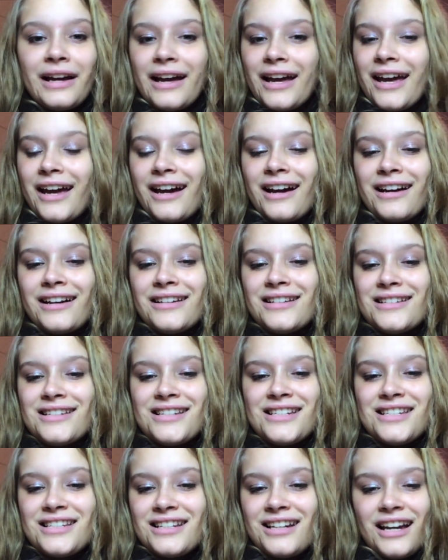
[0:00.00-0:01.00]
and
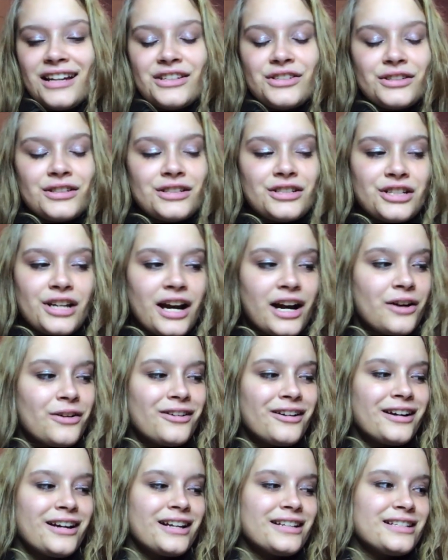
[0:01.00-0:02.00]
I took a shower
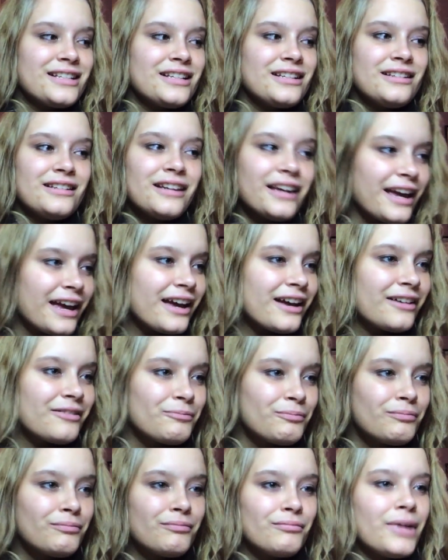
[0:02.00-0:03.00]
and I did
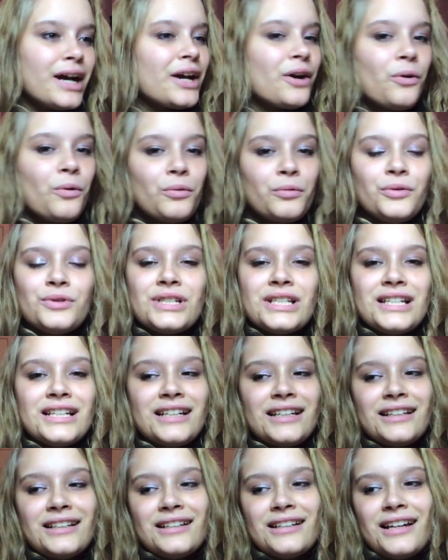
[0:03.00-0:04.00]
my whole
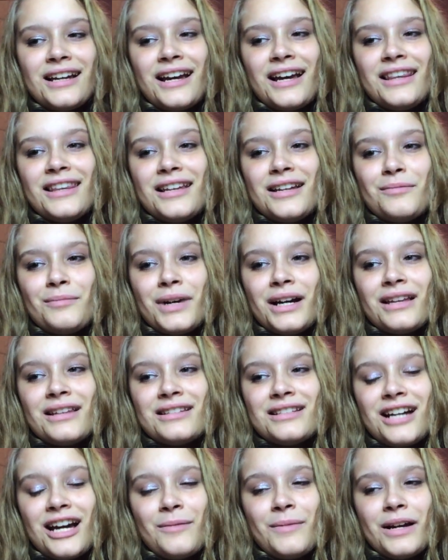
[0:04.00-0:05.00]
routine. And then by the
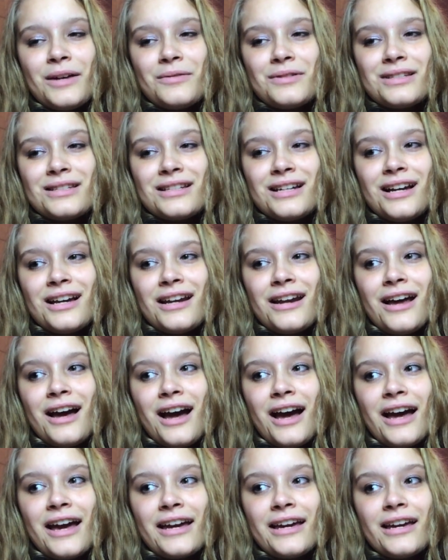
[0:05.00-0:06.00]
time I was done,
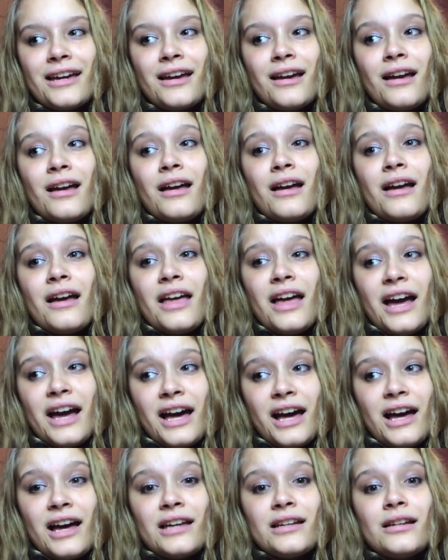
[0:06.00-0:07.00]
I
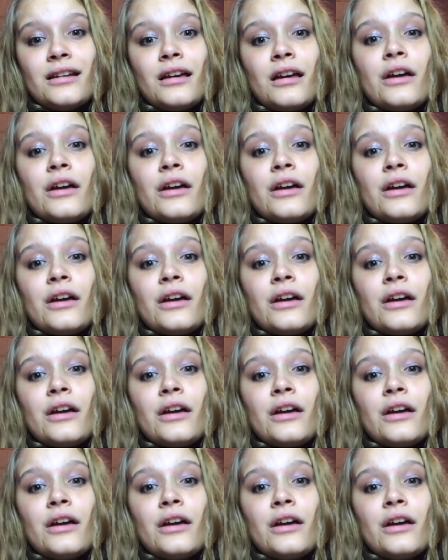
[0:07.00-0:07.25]
had